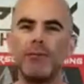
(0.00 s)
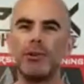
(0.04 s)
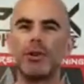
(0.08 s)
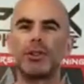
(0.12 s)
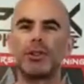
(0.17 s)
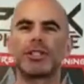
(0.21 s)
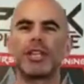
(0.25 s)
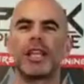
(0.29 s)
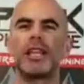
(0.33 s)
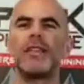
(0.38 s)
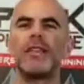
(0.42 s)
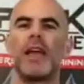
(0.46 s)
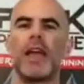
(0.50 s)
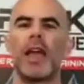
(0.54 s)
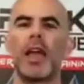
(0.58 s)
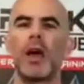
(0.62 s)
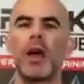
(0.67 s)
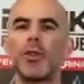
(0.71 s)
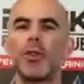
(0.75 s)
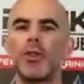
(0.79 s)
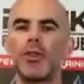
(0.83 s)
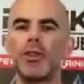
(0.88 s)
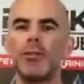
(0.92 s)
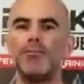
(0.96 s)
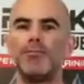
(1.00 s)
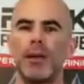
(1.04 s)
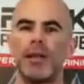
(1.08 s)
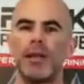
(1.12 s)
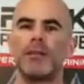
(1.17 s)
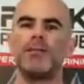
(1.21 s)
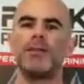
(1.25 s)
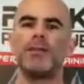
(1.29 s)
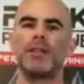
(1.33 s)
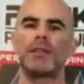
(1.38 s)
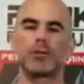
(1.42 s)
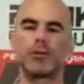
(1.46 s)
You just say the healthy
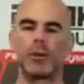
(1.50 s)
benefits.